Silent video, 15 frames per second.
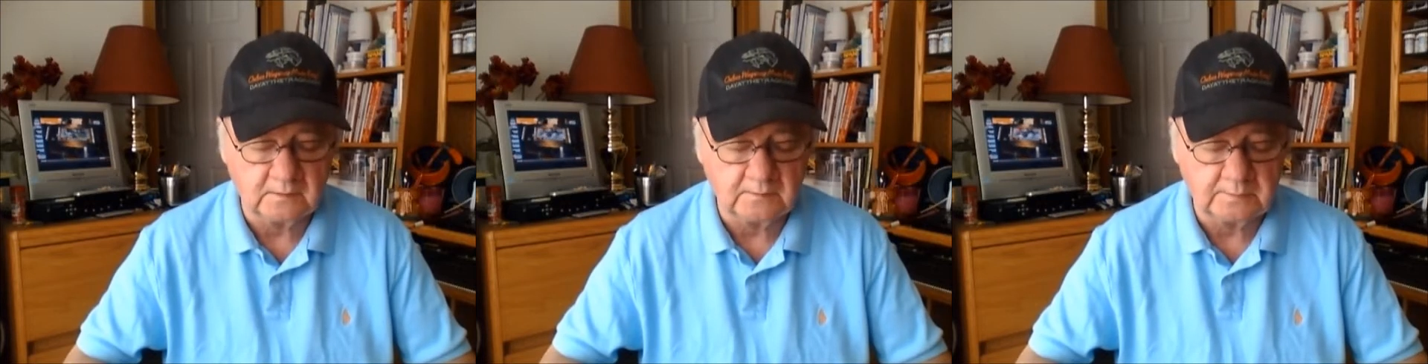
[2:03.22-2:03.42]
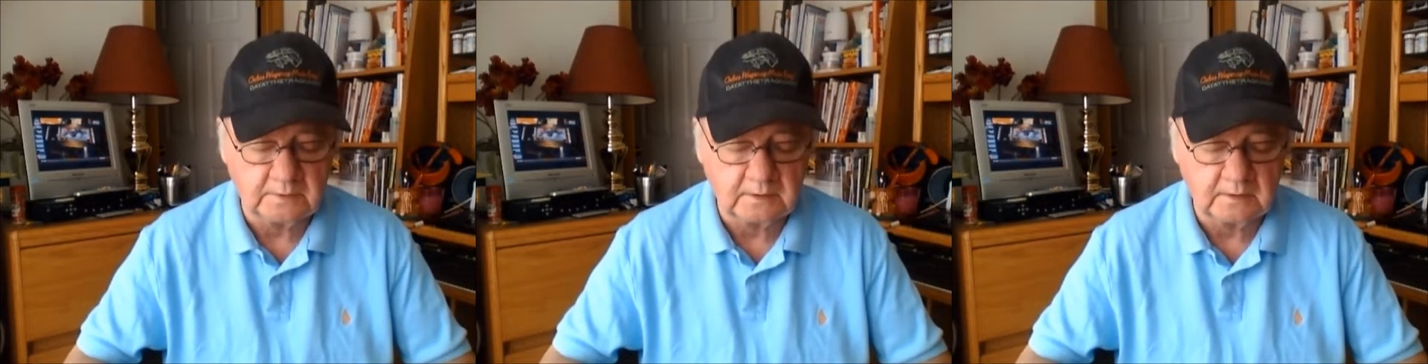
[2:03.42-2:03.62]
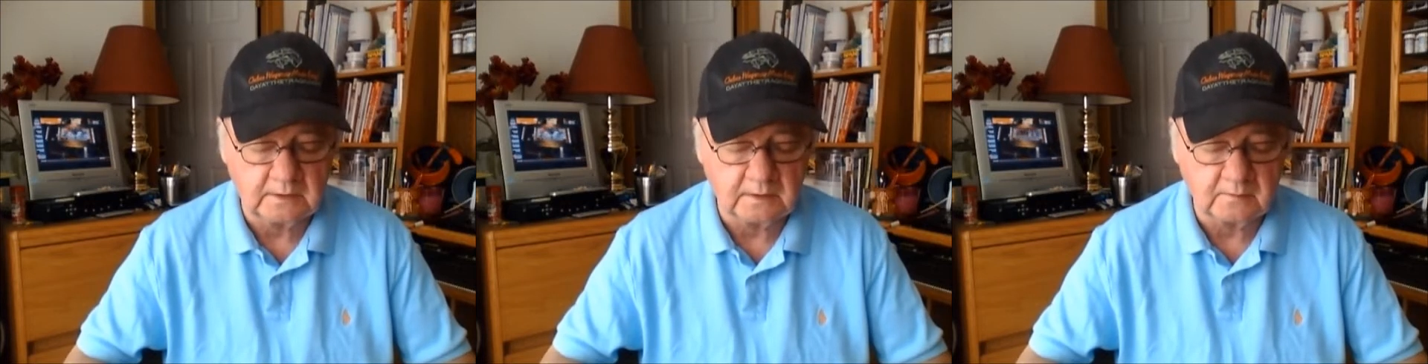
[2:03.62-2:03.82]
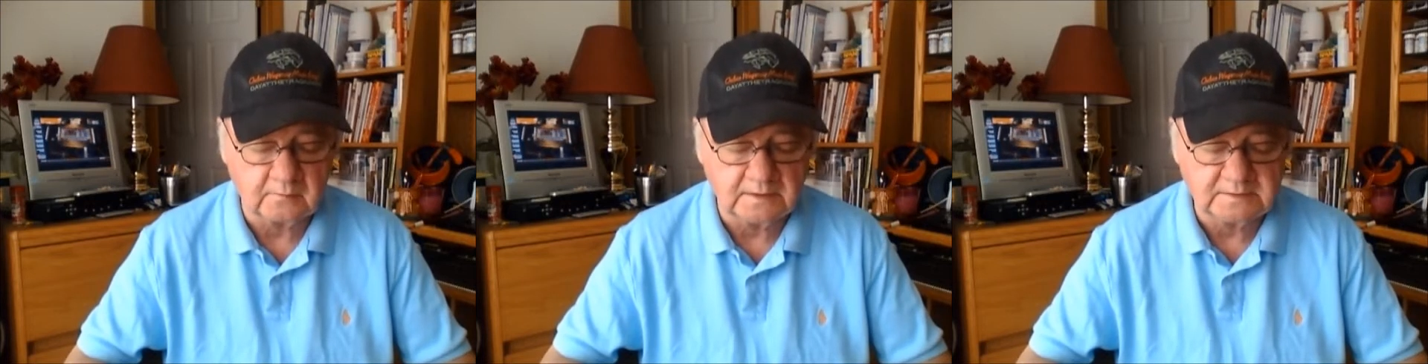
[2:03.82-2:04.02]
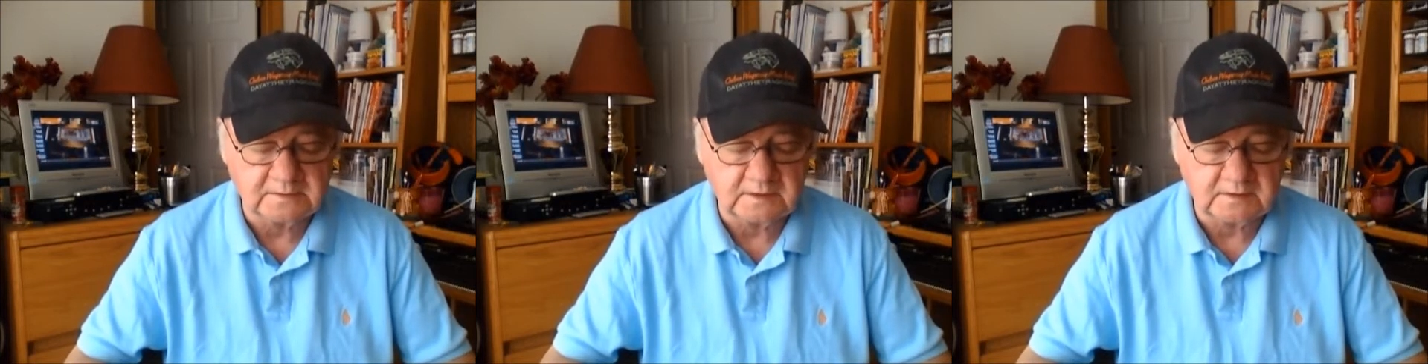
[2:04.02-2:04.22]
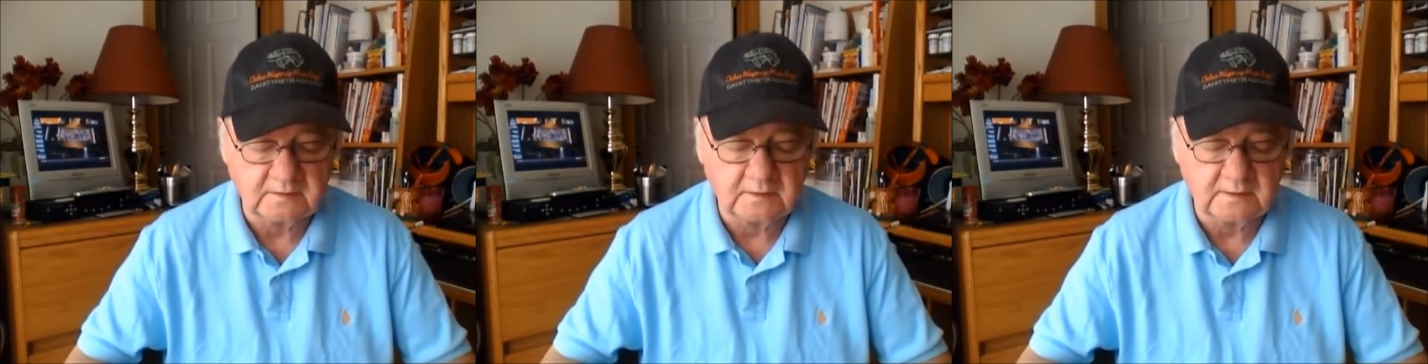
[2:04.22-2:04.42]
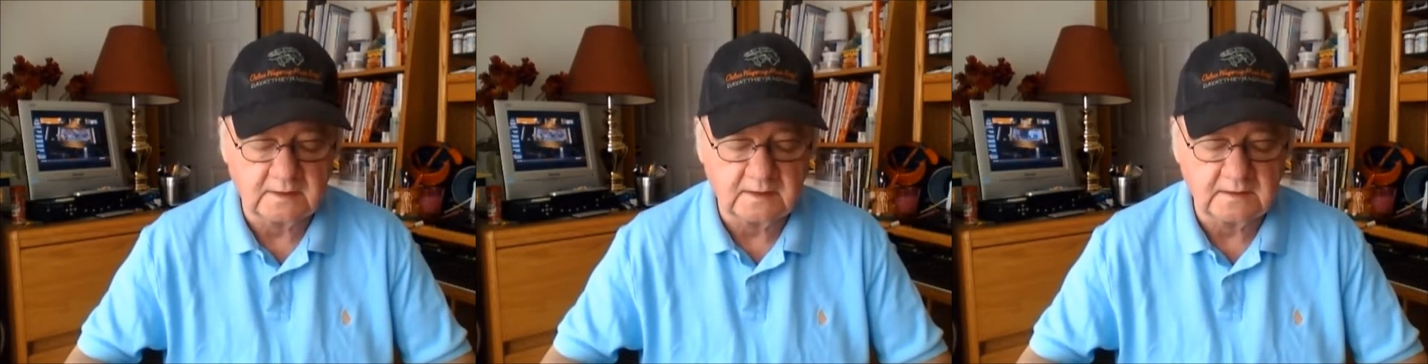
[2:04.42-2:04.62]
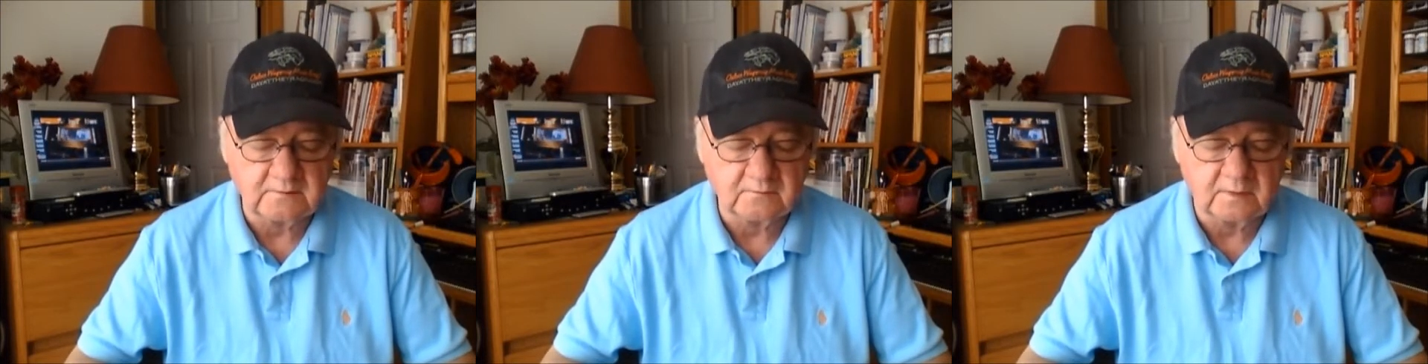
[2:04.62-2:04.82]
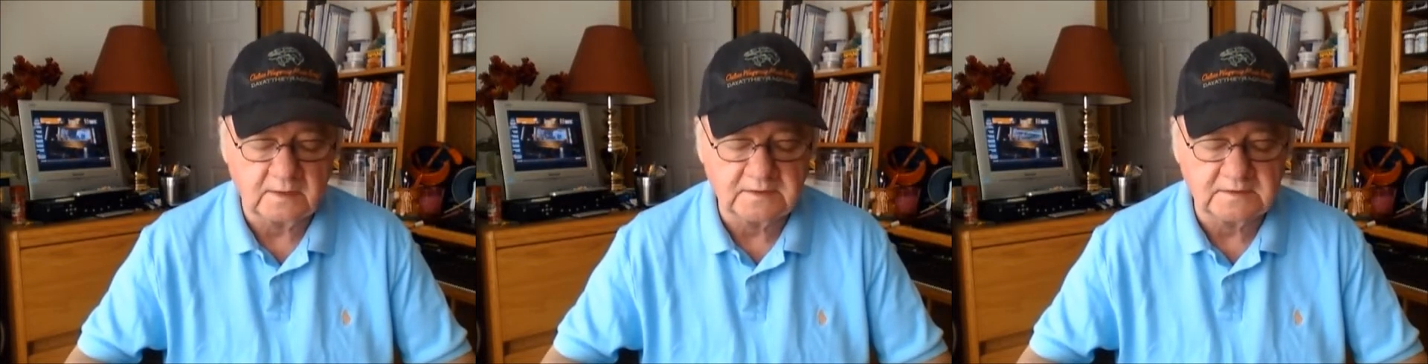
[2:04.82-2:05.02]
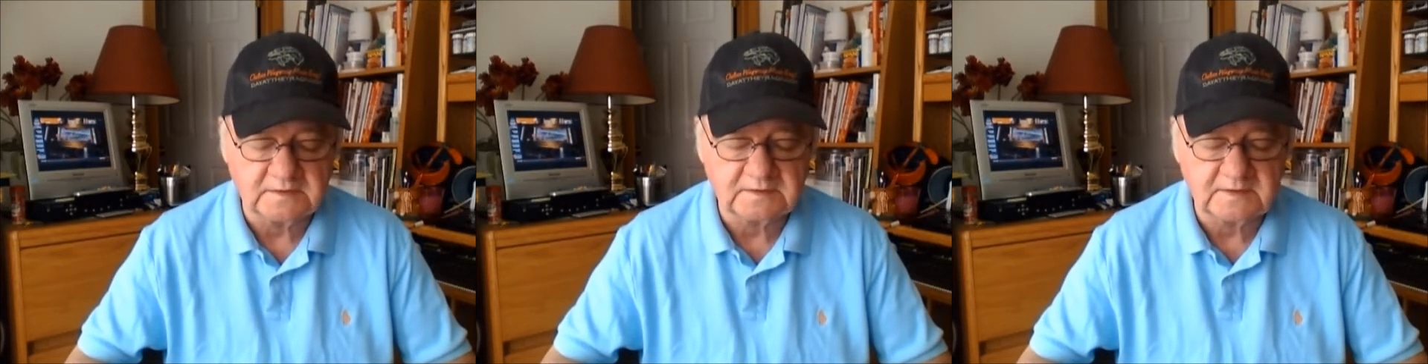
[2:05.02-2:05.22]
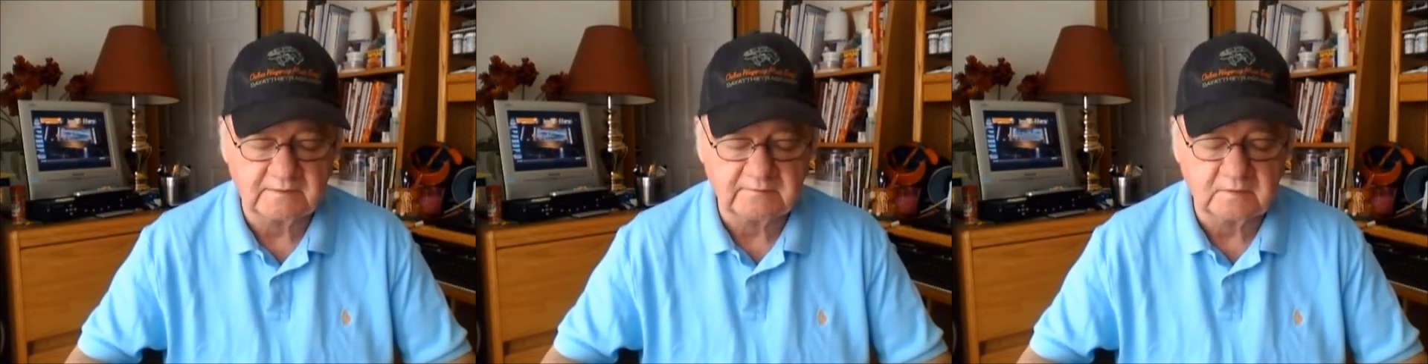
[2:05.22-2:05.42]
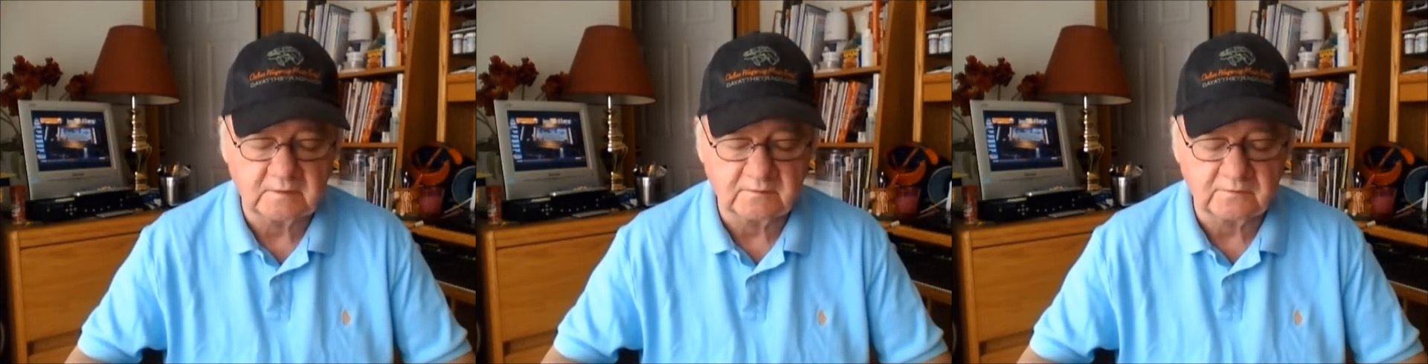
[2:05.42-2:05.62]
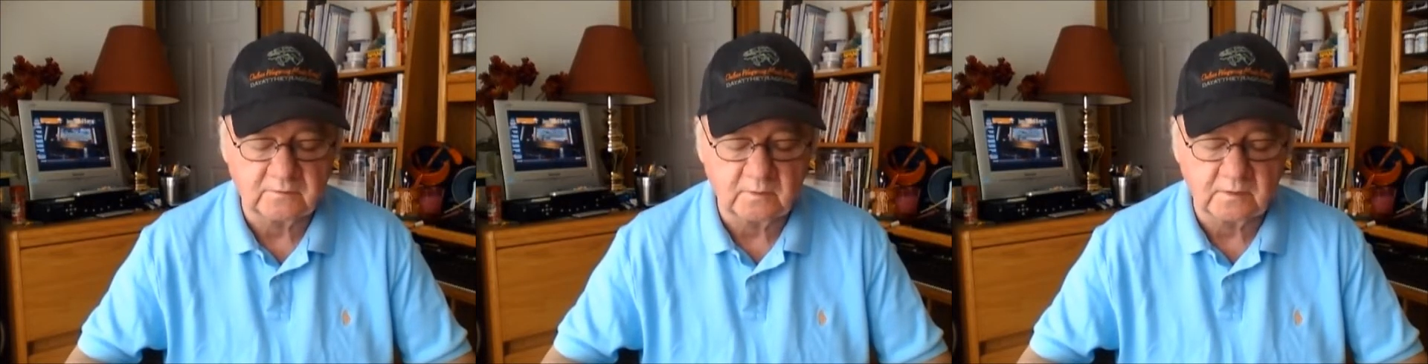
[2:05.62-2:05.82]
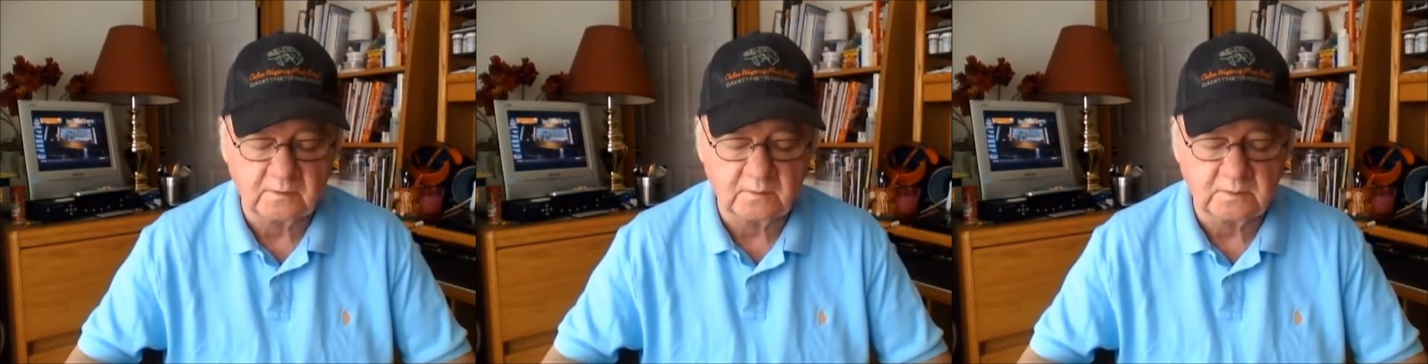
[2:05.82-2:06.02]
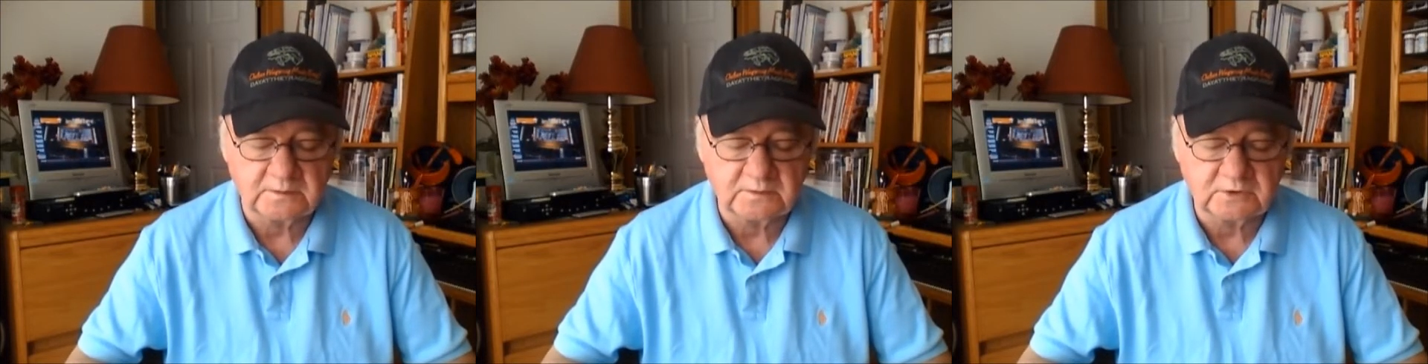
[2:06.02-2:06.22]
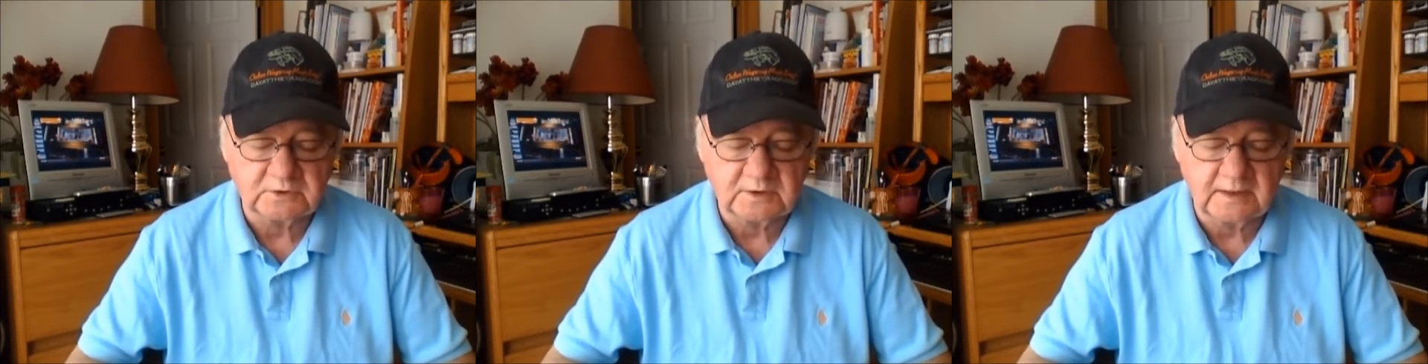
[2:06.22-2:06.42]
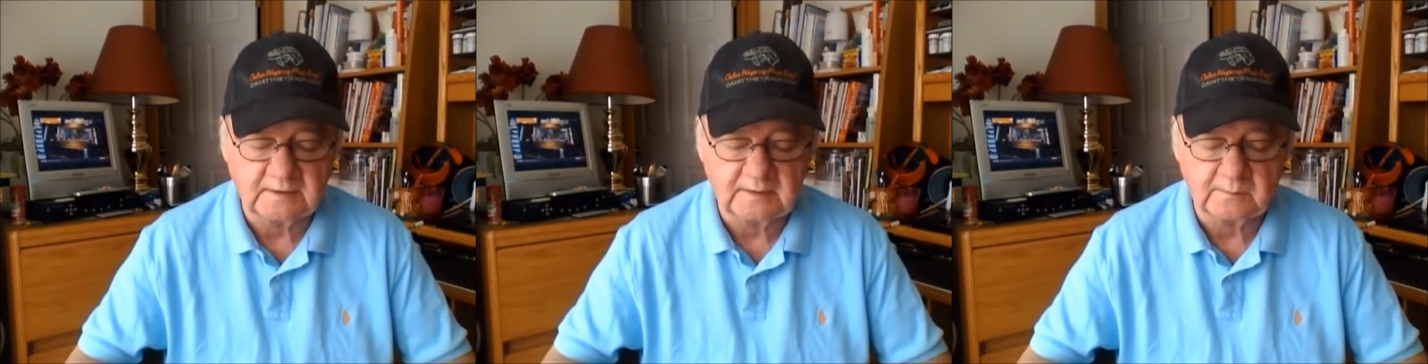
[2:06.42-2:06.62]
Park racing tonight, race 7, the 4 to 1 shot.